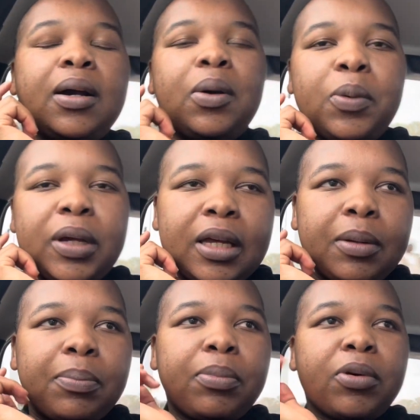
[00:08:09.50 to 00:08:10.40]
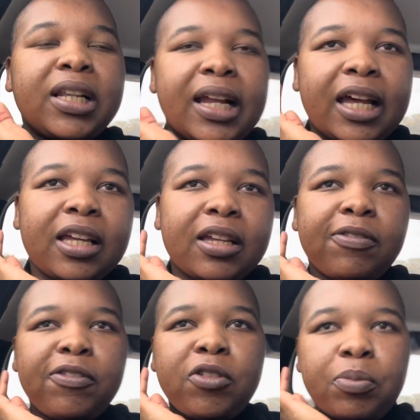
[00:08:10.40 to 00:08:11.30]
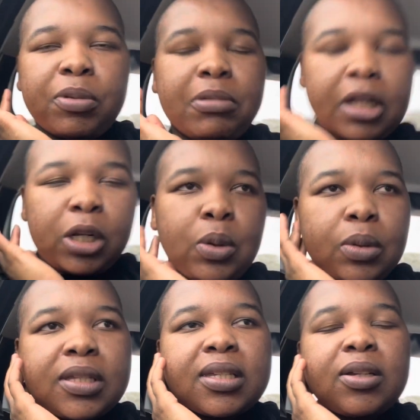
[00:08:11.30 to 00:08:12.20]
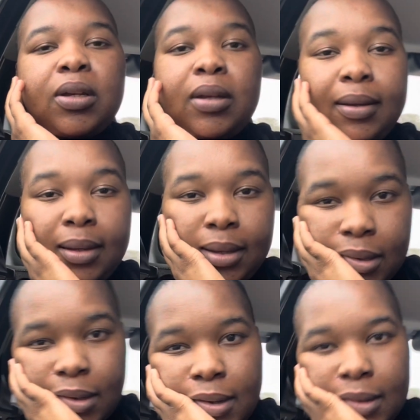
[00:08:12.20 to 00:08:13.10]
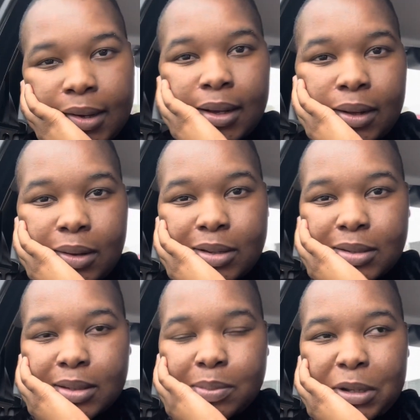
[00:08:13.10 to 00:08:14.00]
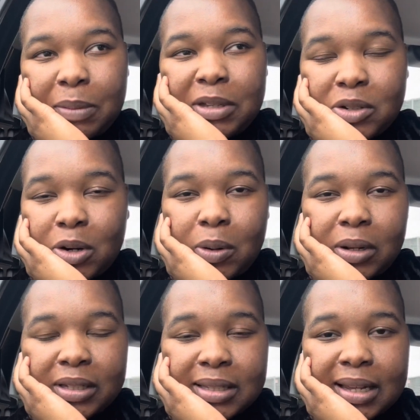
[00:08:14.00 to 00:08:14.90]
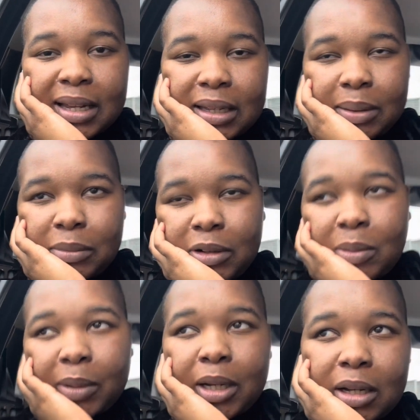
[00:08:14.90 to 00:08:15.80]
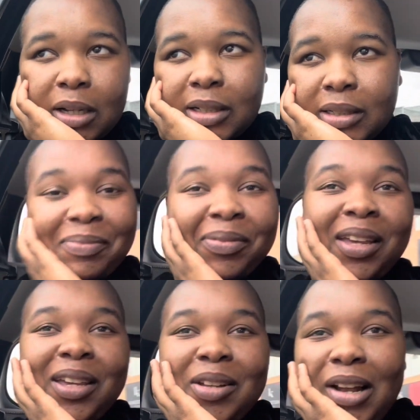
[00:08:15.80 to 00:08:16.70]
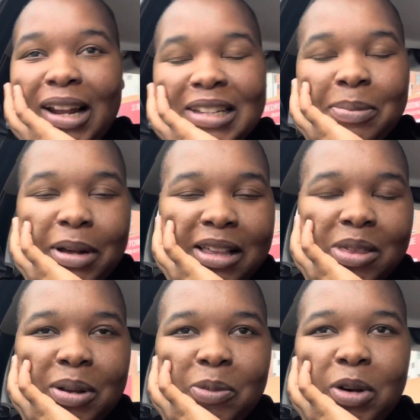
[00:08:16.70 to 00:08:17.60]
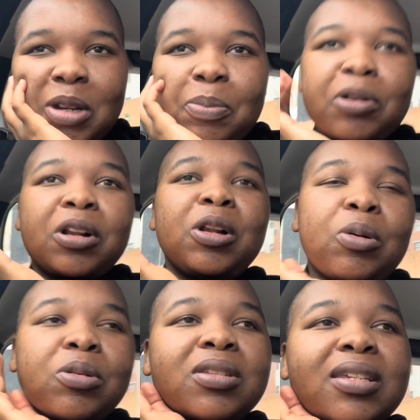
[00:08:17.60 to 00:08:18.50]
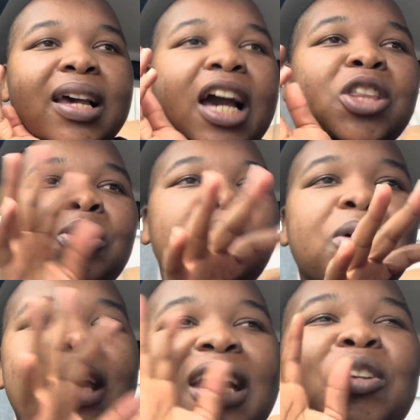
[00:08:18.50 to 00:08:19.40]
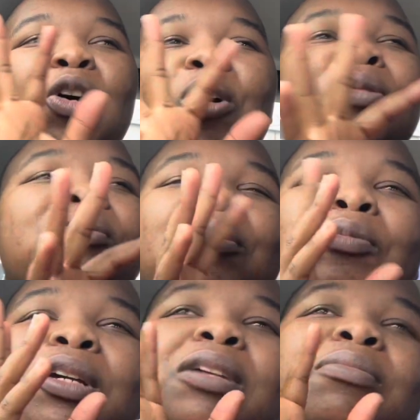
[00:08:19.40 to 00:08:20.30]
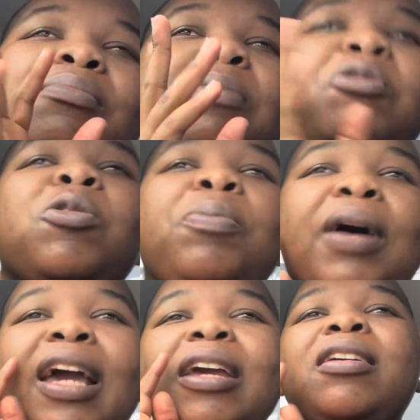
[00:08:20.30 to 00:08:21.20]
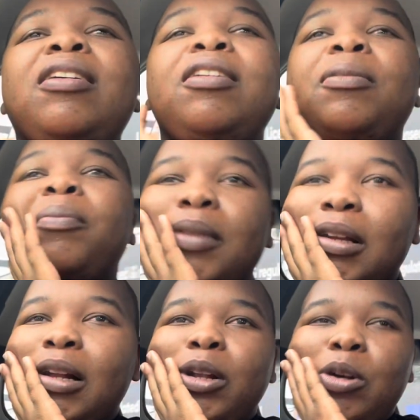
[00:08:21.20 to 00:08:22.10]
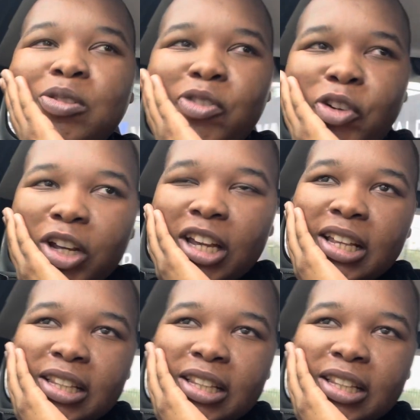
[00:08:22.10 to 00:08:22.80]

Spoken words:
we bought like few baby clothes because babies grow all the time. Oh my god, you know last month when we bought clothes, I thought okay, no. We'll buy clothes for her in